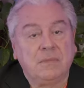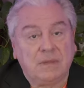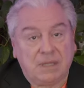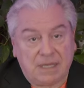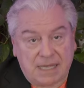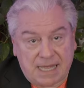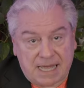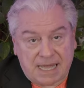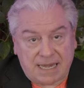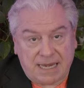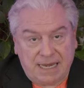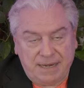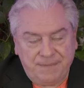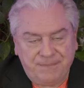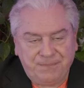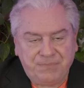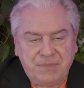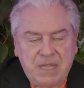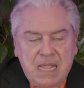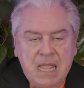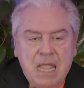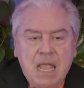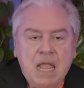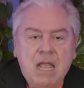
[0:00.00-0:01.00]
Got
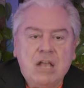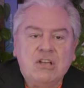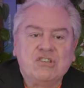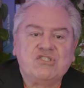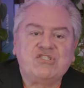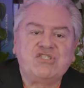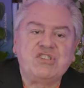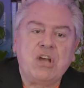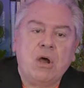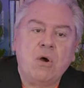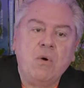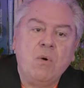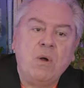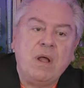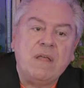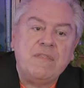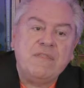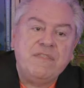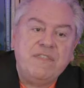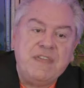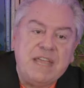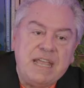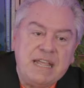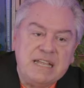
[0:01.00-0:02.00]
it? So
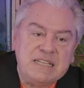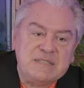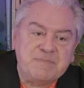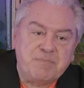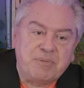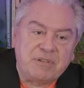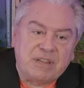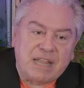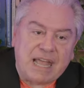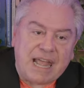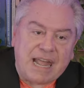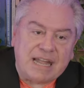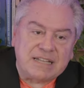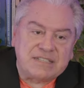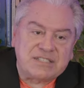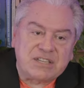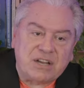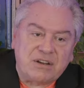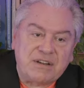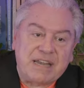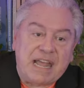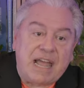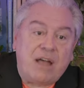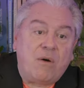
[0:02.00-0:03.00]
these plants
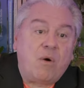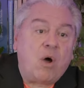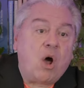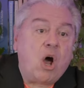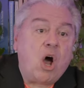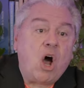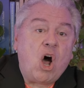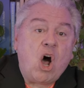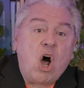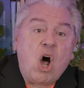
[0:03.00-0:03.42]
are now